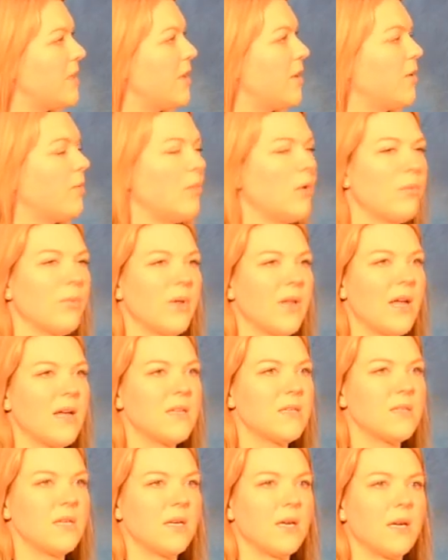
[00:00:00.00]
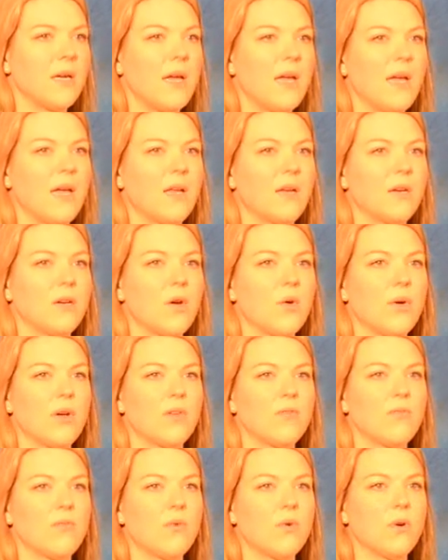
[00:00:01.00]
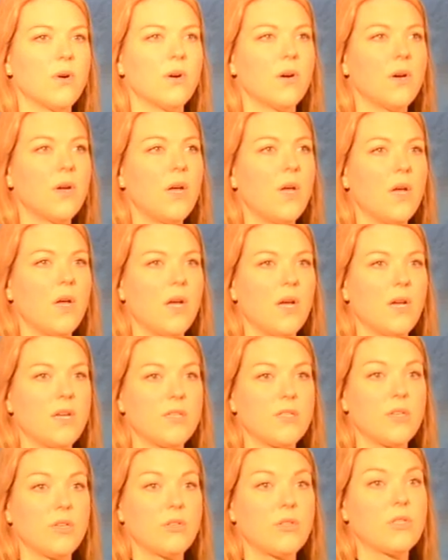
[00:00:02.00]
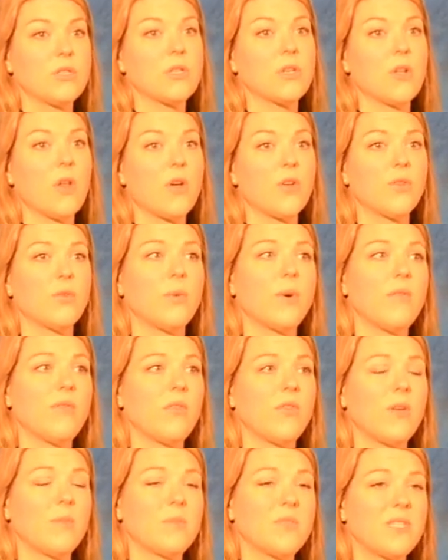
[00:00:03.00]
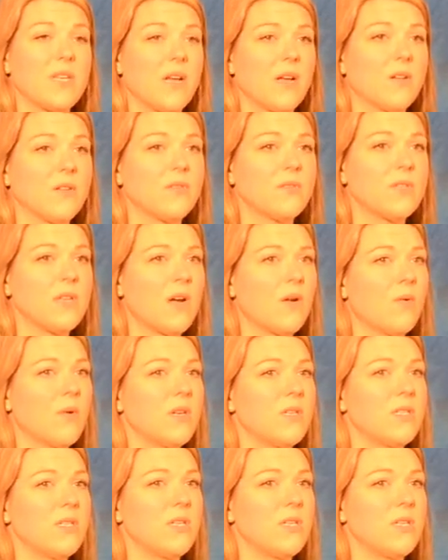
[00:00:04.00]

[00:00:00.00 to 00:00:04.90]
that are mobilizing and going for searches along the river themselves. I want